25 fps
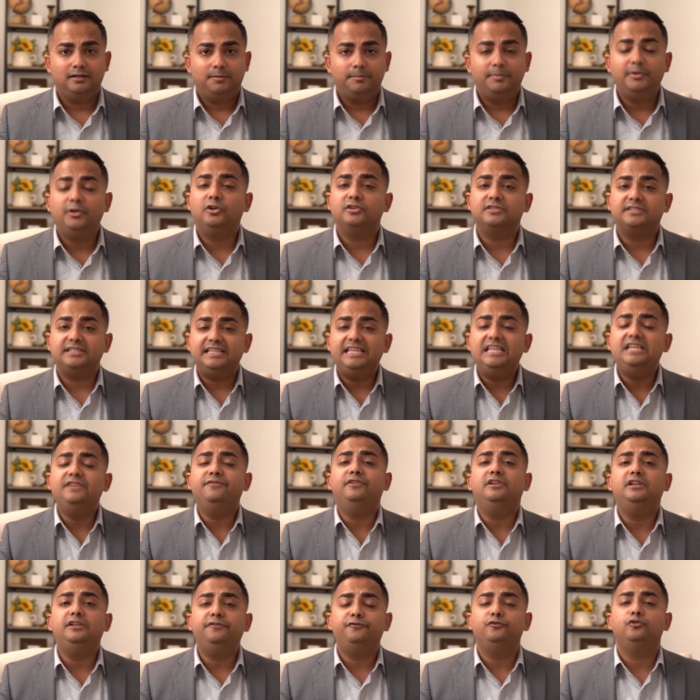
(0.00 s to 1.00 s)
Because
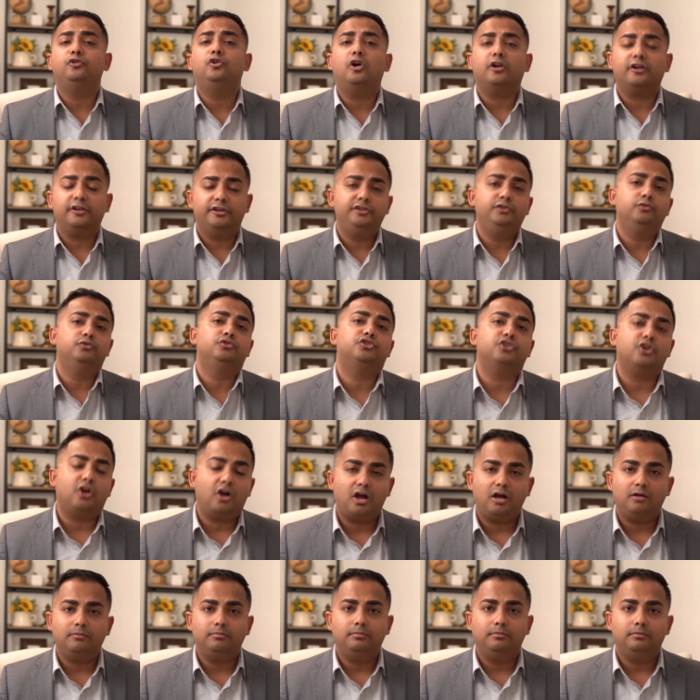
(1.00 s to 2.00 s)
even if you got a new
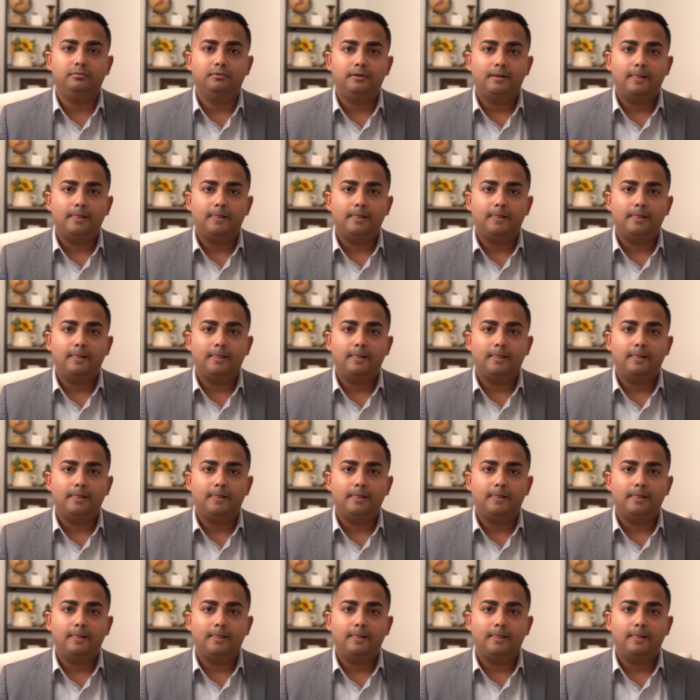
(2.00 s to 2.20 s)
job,